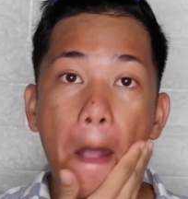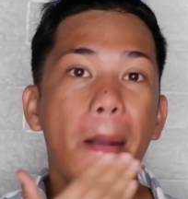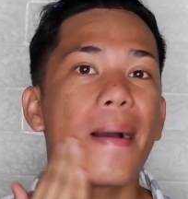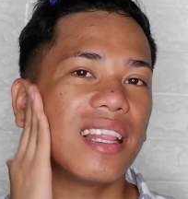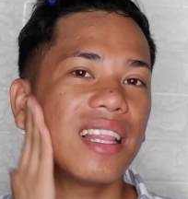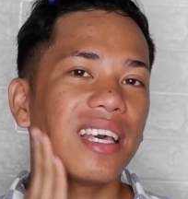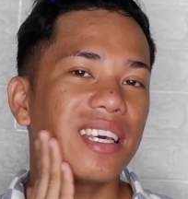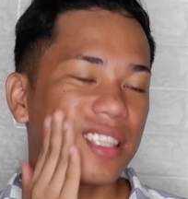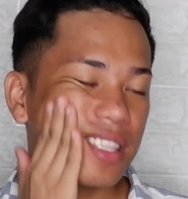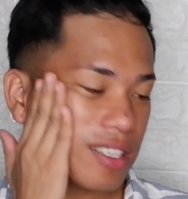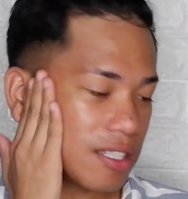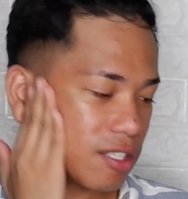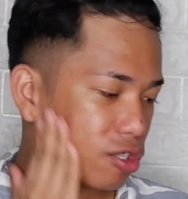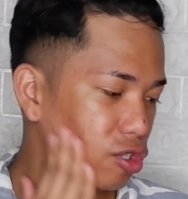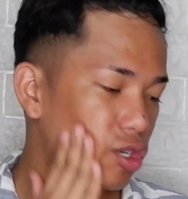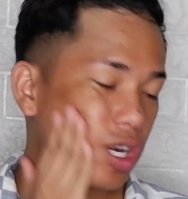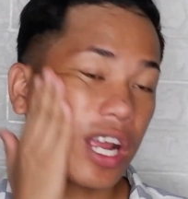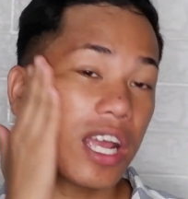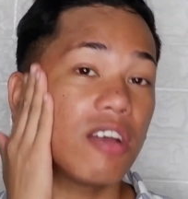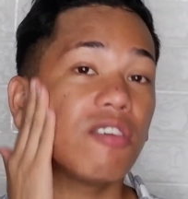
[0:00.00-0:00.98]
I'll let it
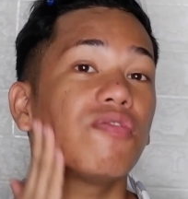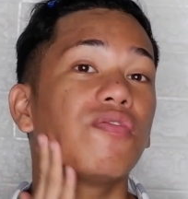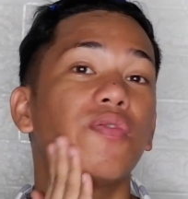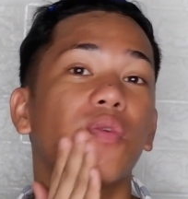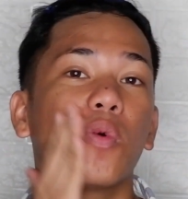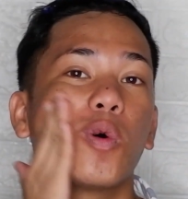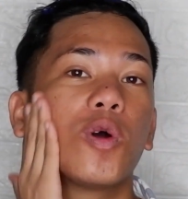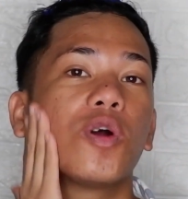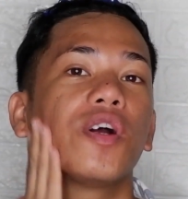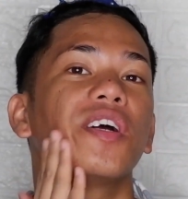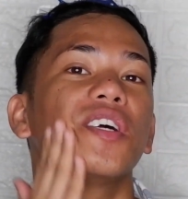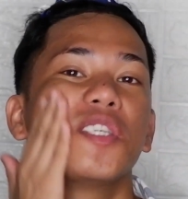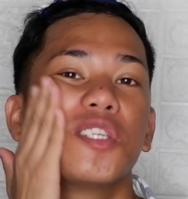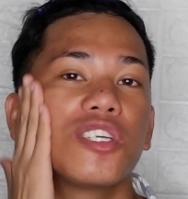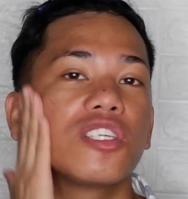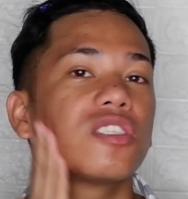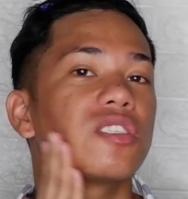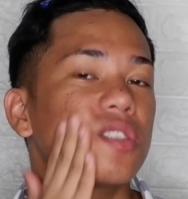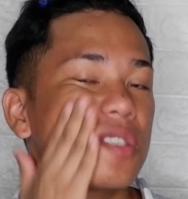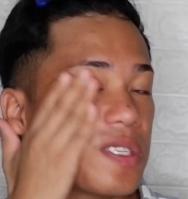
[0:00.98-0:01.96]
dry for
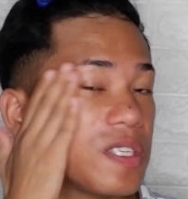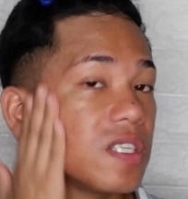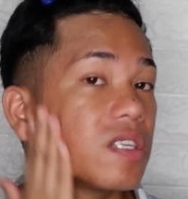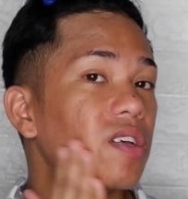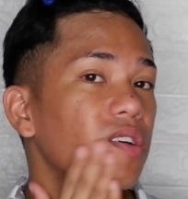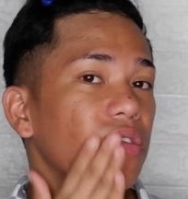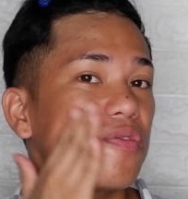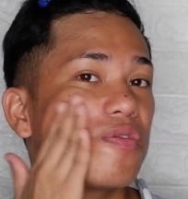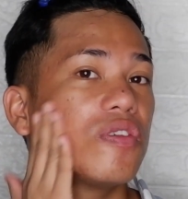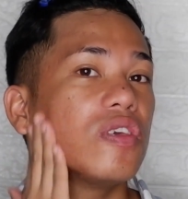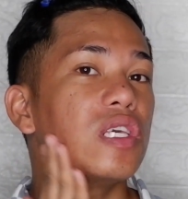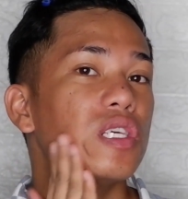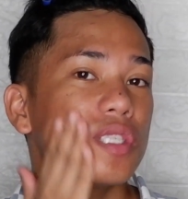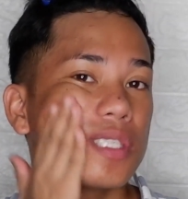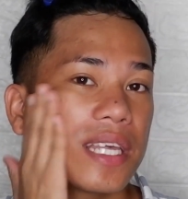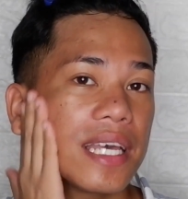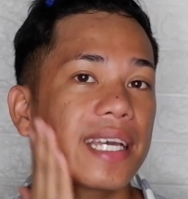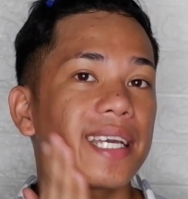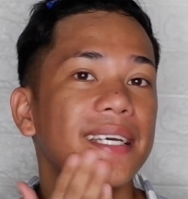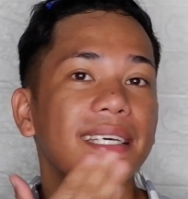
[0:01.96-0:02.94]
just a few
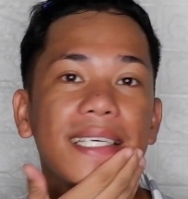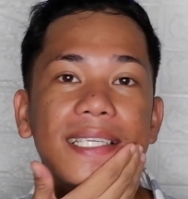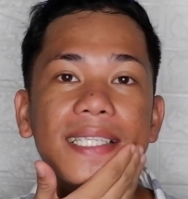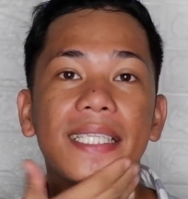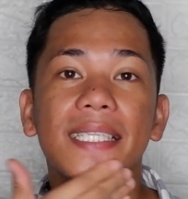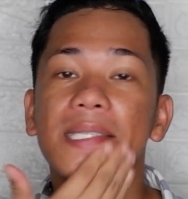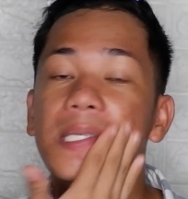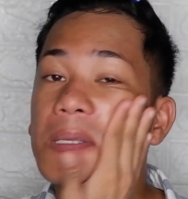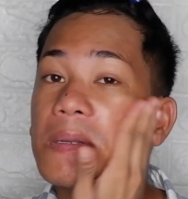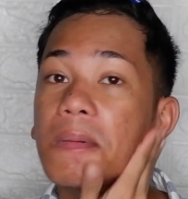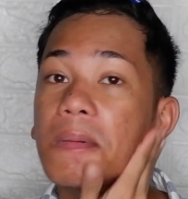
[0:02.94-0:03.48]
seconds.